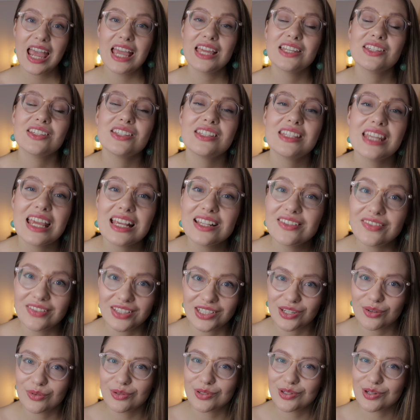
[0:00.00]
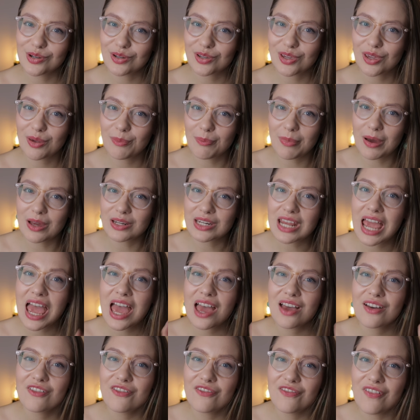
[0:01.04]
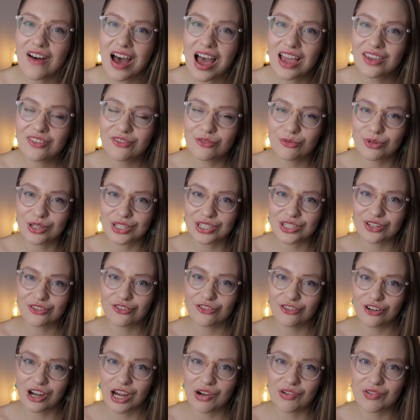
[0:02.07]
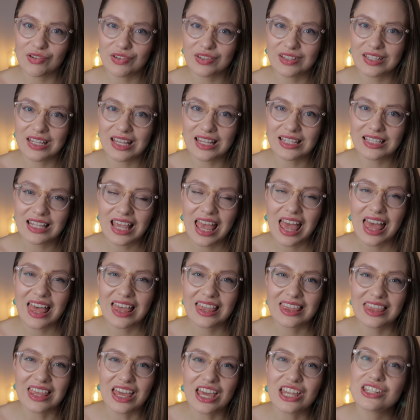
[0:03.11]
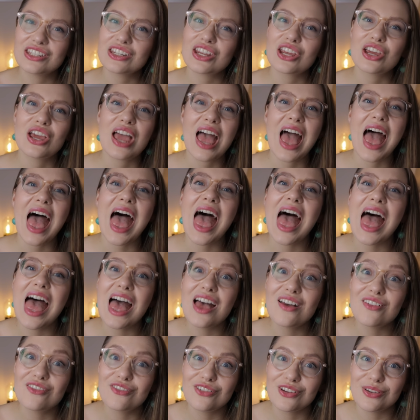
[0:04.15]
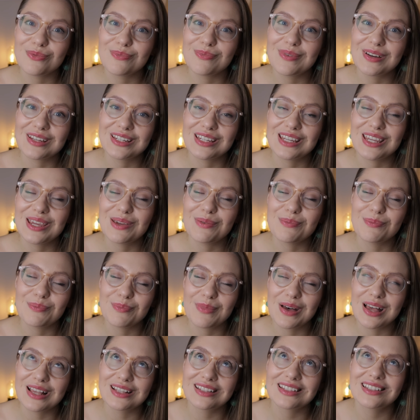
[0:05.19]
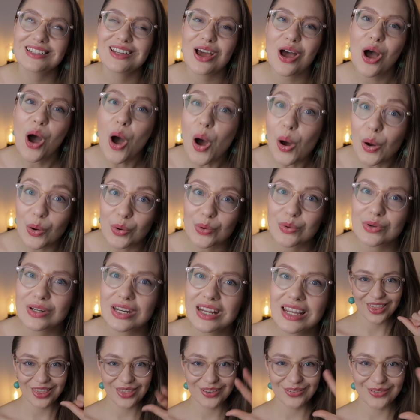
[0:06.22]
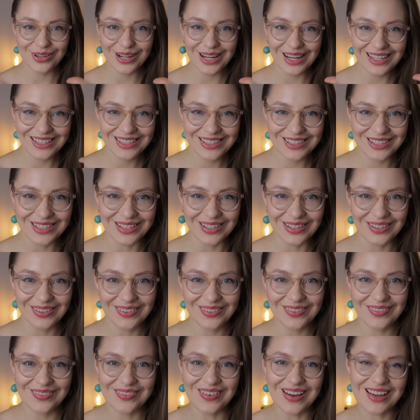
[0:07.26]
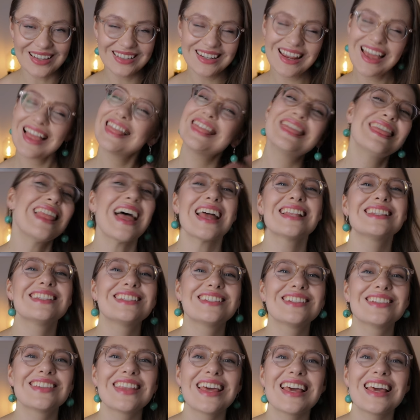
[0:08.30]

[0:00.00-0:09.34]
In today's video, we're talking about five winter fragrances that everybody must own. Three, two, one, let's do